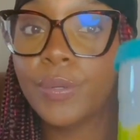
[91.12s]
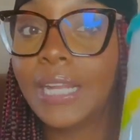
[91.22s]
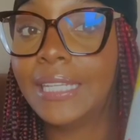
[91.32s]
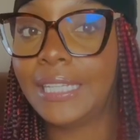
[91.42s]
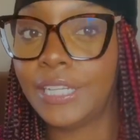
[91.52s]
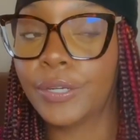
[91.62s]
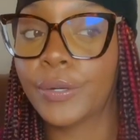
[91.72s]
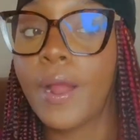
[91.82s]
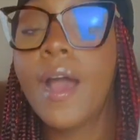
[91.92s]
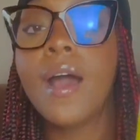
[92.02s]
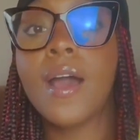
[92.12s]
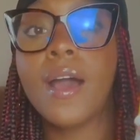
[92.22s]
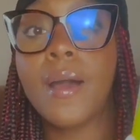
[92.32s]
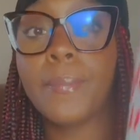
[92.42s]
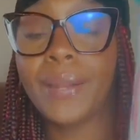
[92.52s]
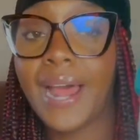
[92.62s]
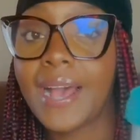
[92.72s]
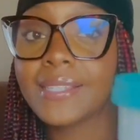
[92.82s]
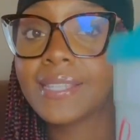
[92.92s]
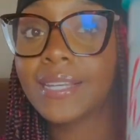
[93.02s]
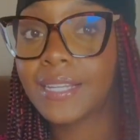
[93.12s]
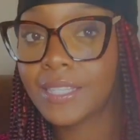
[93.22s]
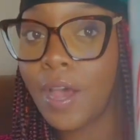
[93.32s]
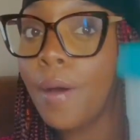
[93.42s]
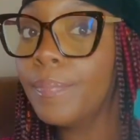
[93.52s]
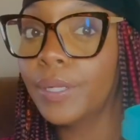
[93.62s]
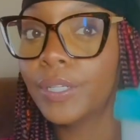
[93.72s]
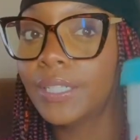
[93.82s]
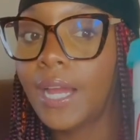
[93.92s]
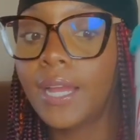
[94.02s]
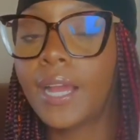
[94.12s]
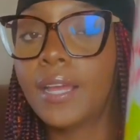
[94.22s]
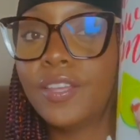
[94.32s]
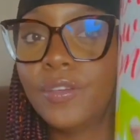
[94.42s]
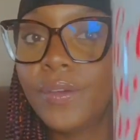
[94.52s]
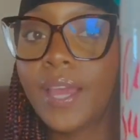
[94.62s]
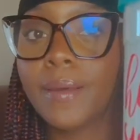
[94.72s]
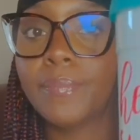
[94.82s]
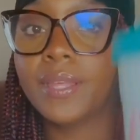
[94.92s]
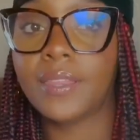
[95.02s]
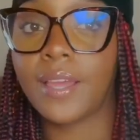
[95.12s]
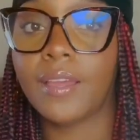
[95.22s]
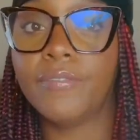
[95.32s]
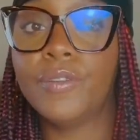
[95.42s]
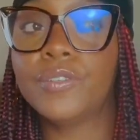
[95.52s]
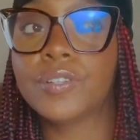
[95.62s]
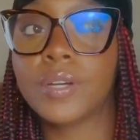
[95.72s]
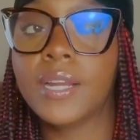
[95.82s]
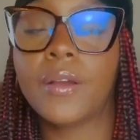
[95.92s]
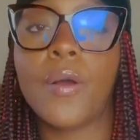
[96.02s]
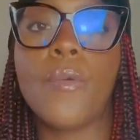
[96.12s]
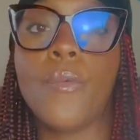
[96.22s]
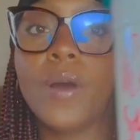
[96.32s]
liter plastic tumbler. Like, you can't beat that. If you drink one